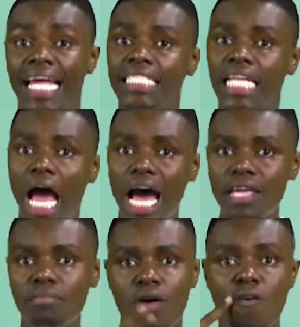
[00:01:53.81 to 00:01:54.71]
The
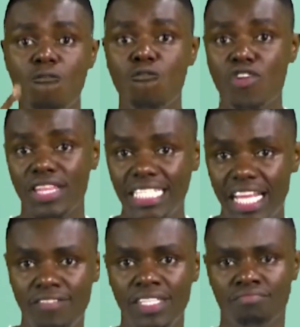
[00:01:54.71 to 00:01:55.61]
timeline for the
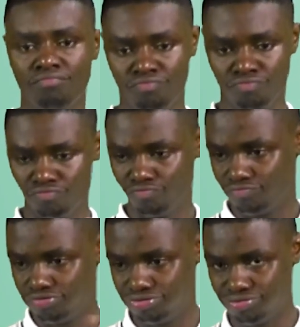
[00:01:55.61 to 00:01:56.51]
service is within the
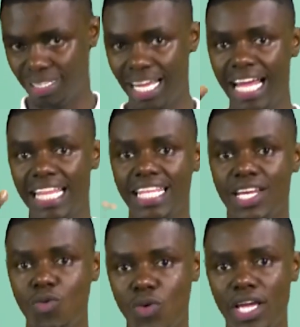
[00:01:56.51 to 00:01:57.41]
first 3 weeks
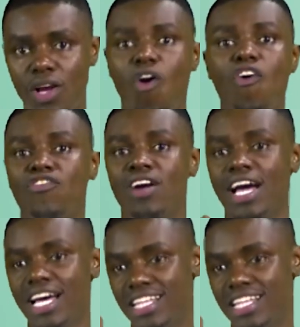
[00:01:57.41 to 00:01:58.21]
of the semester.